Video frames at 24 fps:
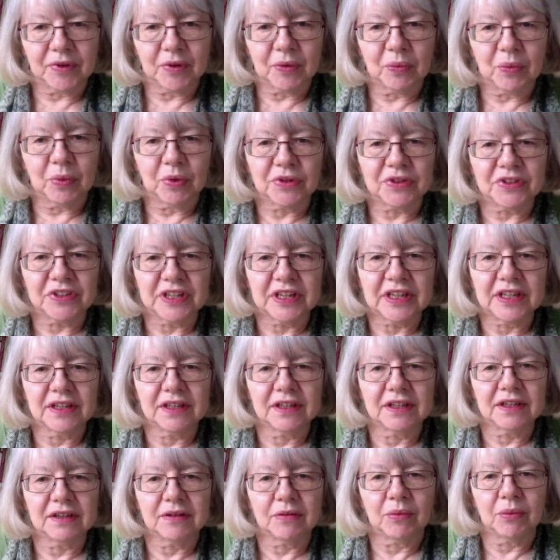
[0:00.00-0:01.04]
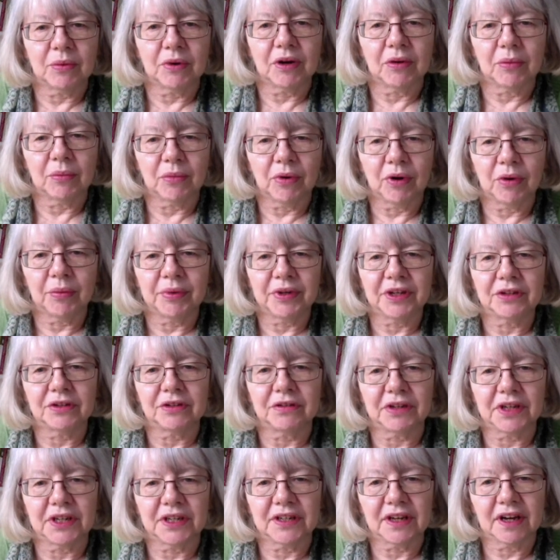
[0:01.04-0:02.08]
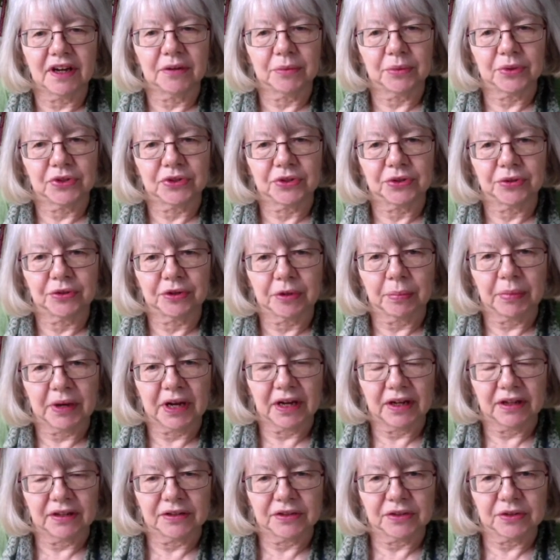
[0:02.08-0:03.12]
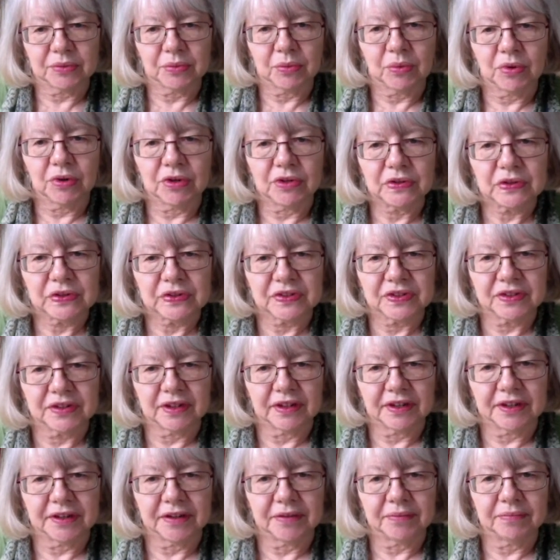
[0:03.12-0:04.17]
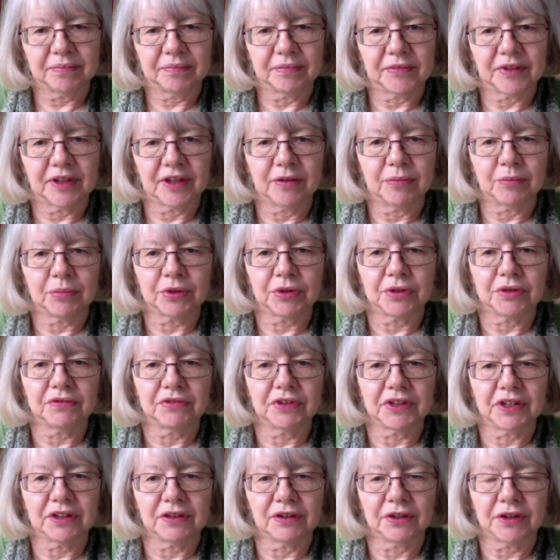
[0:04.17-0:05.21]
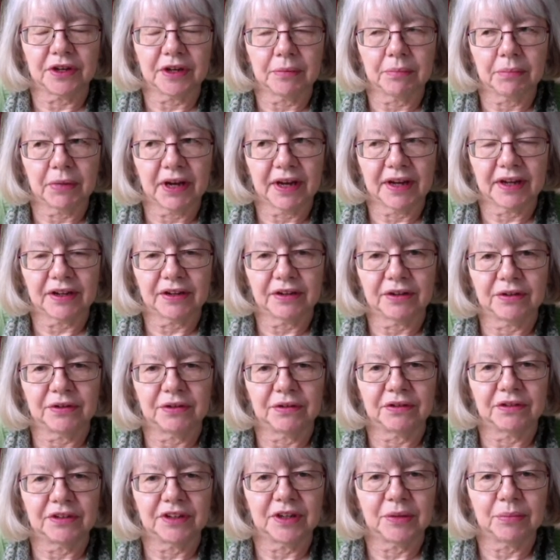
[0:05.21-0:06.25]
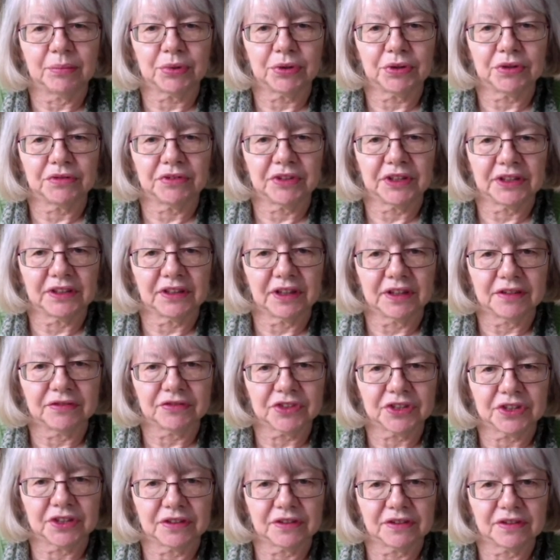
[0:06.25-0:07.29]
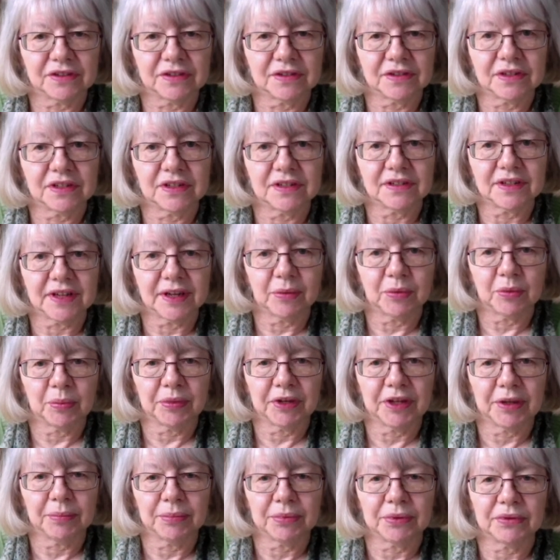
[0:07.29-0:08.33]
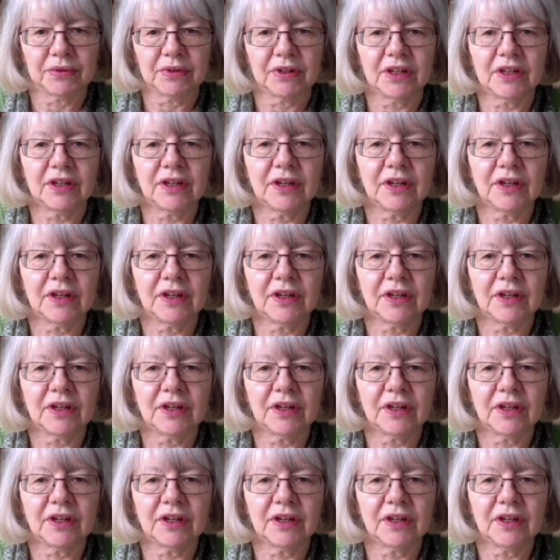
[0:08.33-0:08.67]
What we agreed I would talk about was looking back on improving life chances of disabled people,